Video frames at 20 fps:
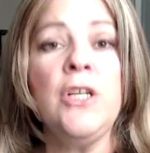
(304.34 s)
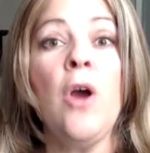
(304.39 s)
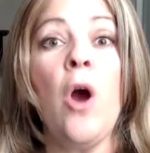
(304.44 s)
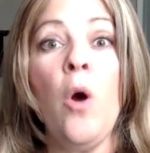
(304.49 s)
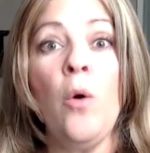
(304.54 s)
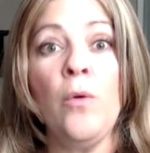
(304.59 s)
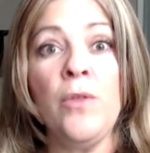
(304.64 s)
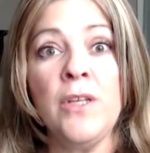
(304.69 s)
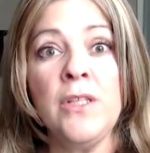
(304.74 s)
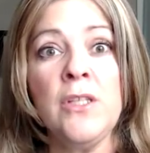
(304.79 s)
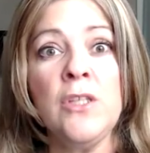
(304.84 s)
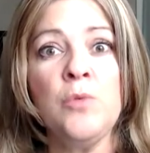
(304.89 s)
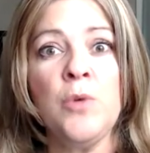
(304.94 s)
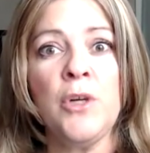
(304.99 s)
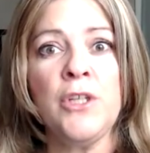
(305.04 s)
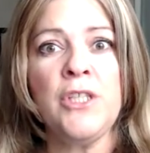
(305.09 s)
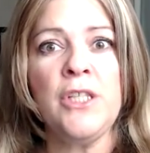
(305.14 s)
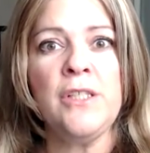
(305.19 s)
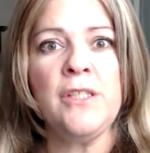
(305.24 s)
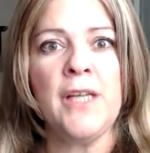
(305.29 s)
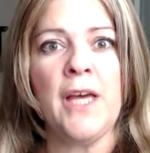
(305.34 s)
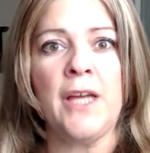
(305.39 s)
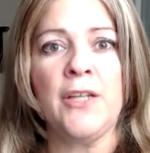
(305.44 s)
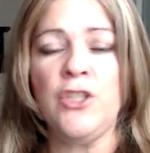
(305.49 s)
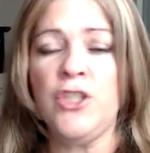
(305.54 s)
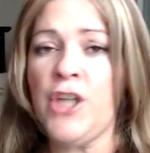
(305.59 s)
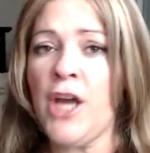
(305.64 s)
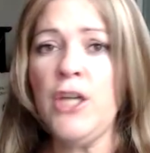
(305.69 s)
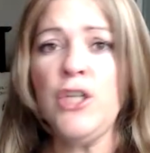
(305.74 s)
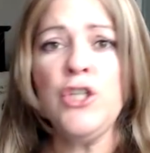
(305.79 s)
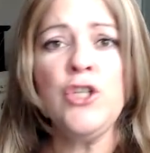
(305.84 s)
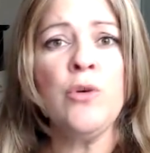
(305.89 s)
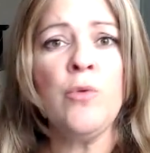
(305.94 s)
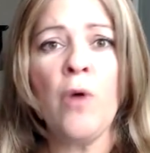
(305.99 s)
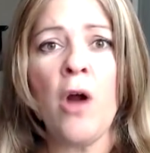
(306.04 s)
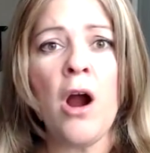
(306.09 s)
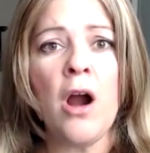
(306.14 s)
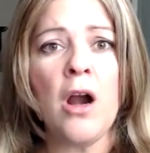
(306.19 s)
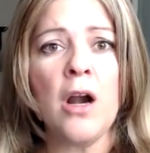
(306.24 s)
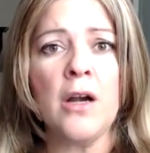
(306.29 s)
she, oh, this is what she said. Jen
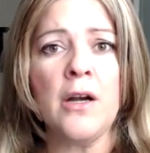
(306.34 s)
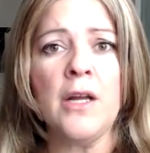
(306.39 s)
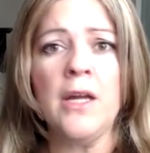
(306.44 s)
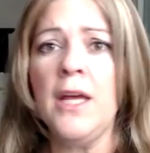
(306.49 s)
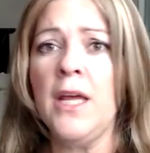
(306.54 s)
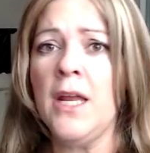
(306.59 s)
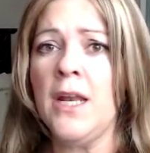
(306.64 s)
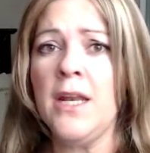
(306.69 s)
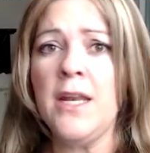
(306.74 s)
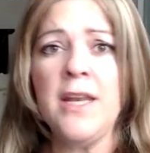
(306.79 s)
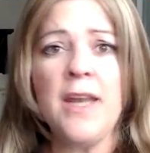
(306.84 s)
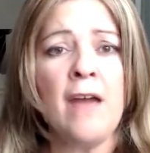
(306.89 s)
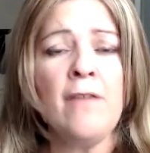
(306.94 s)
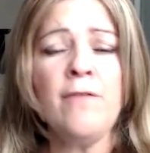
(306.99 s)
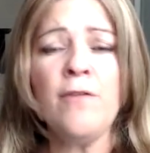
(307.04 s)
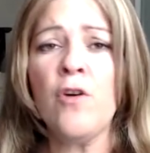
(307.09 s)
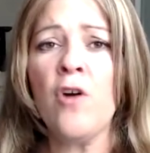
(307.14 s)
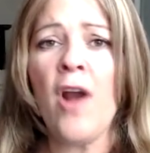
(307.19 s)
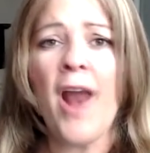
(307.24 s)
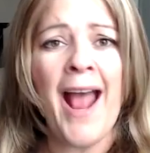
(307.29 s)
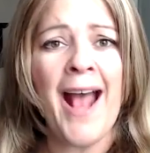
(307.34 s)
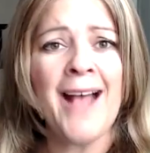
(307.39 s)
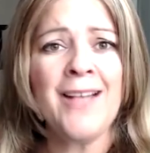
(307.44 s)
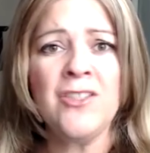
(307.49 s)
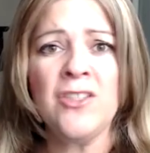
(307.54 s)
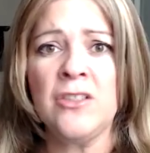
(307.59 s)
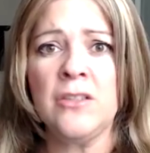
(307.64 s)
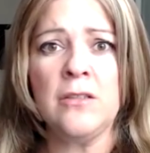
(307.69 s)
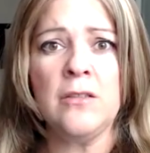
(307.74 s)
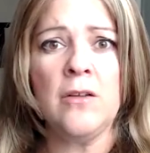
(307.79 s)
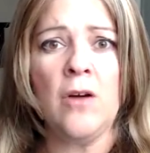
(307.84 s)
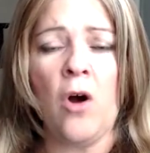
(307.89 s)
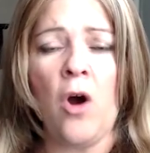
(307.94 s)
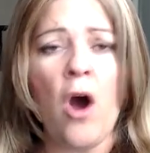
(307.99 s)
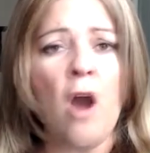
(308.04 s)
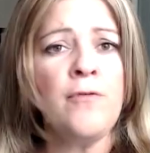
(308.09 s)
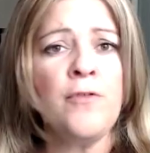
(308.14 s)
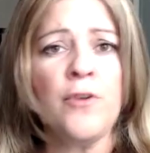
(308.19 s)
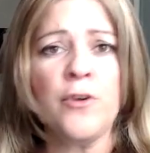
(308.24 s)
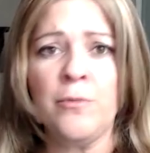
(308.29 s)
Gerard never asked,
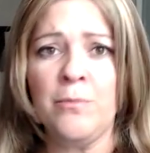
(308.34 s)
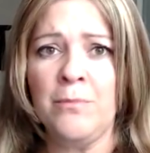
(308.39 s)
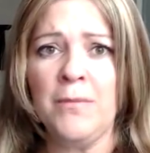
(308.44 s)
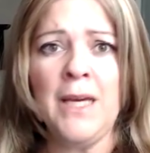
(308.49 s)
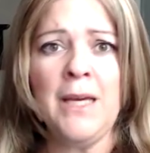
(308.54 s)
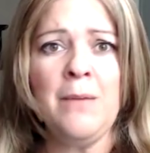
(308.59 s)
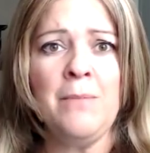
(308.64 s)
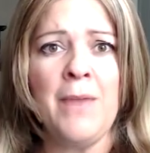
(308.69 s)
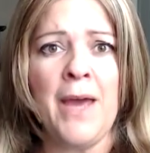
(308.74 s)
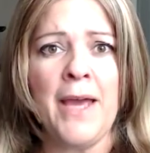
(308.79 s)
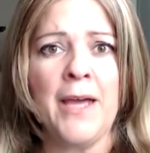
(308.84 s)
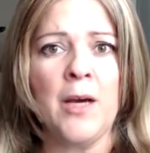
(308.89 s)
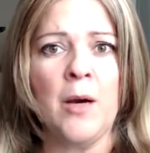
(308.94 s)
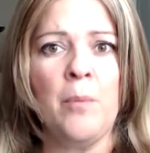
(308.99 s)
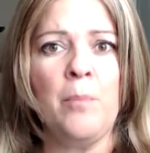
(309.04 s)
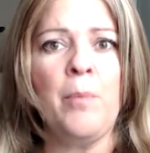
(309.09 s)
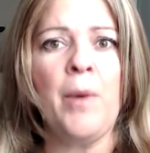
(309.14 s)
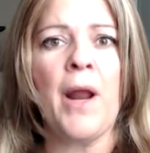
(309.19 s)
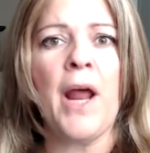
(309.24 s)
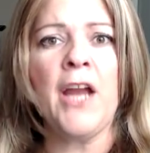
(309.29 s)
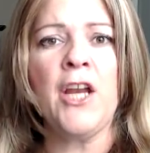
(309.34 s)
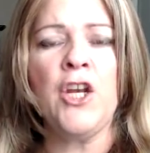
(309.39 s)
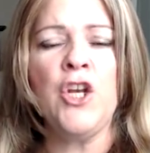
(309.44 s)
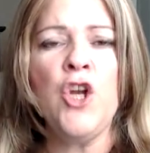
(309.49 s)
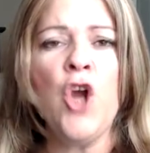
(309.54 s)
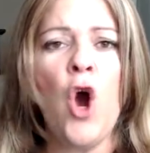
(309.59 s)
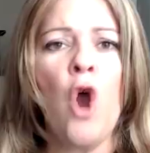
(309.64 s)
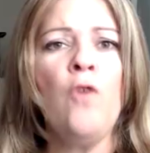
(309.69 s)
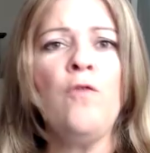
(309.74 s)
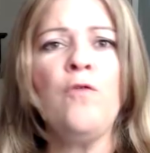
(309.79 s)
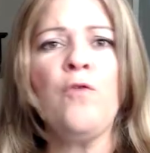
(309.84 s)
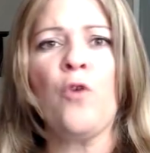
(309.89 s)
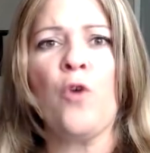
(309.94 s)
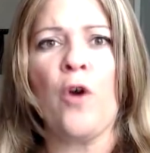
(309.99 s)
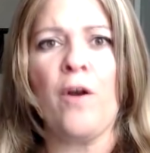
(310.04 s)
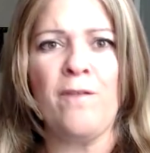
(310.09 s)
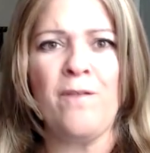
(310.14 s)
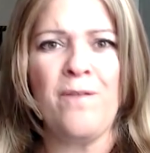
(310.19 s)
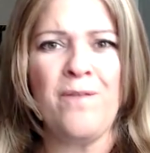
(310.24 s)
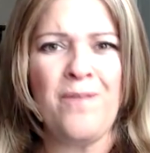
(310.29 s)
offered me makeup, but I know
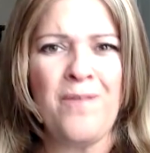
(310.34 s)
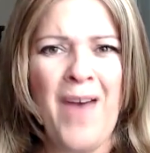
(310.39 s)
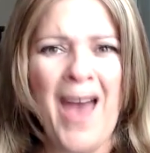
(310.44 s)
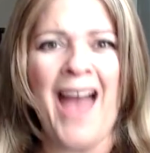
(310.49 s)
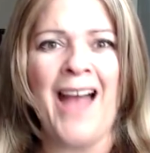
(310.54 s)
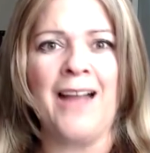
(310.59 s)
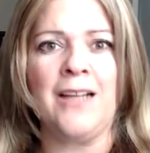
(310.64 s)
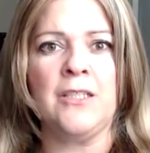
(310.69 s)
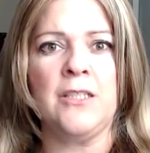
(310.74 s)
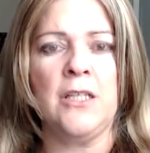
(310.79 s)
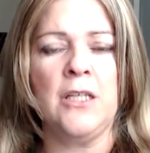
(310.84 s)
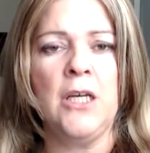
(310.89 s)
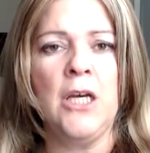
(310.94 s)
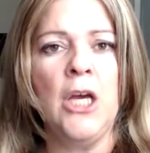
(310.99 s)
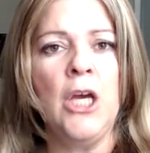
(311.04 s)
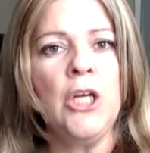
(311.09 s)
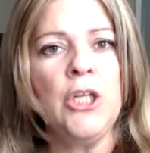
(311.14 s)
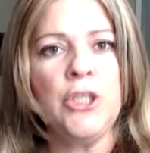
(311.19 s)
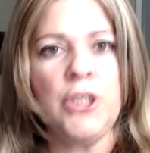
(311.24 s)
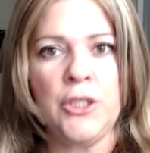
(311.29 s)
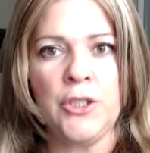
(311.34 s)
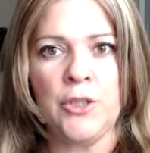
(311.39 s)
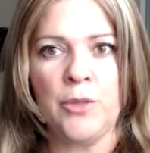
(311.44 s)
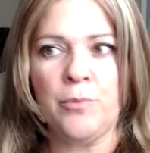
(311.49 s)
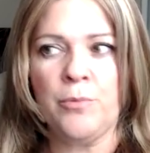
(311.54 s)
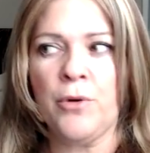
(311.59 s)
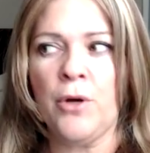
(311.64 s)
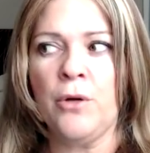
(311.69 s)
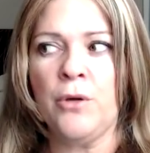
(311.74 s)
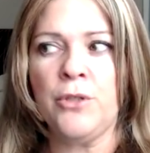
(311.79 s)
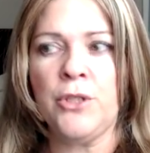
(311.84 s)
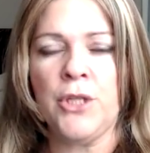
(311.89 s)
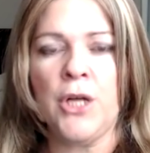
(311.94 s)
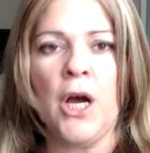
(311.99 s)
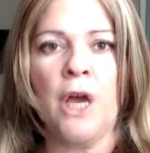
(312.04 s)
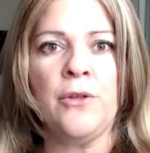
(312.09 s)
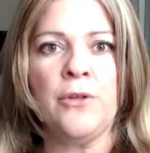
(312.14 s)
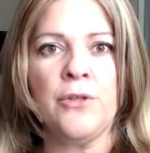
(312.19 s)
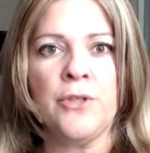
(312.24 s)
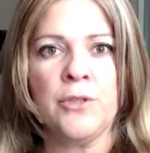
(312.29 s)
for a fact she's approached
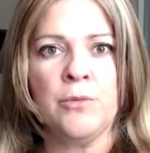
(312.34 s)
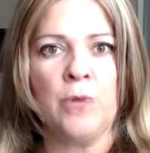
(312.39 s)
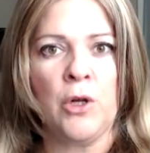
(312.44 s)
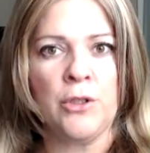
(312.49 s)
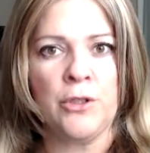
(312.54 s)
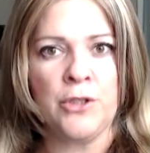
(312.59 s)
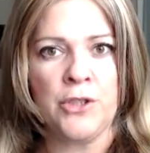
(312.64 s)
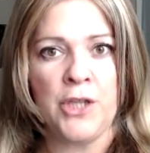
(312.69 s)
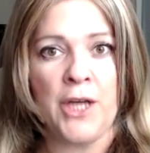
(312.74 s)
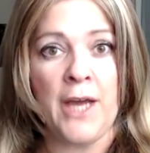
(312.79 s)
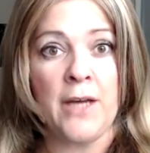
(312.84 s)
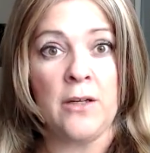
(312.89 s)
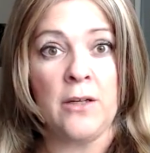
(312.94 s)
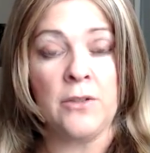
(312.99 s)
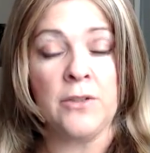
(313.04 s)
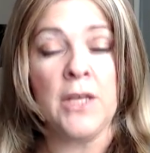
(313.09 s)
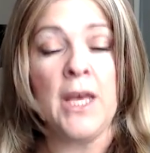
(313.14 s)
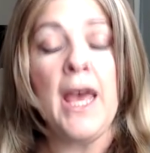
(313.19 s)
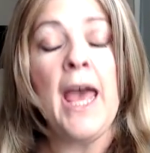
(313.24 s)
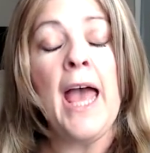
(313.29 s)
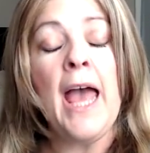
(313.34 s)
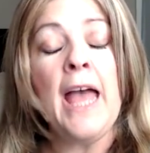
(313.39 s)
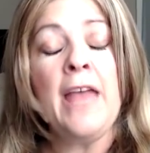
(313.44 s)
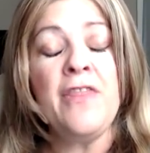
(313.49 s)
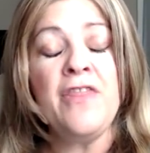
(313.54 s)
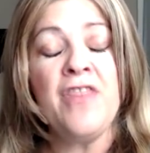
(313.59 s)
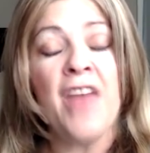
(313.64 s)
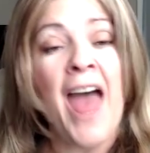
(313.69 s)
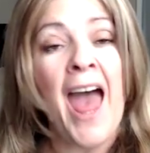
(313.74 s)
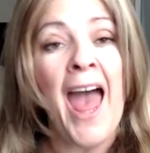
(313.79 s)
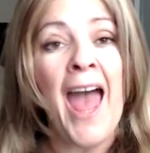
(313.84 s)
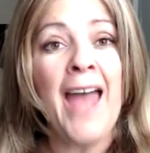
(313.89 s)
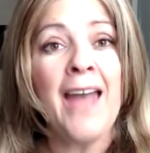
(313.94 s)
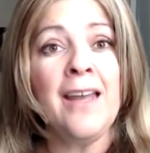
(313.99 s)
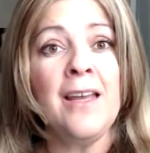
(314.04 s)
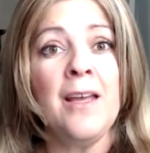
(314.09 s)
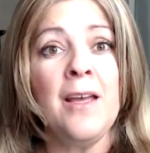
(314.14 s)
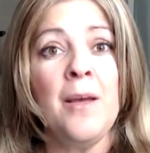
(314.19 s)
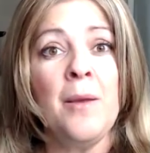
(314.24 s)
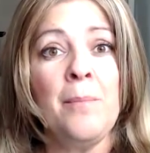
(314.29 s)
other smaller channels. And
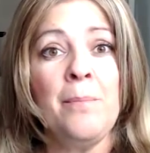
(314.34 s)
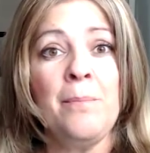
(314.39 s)
that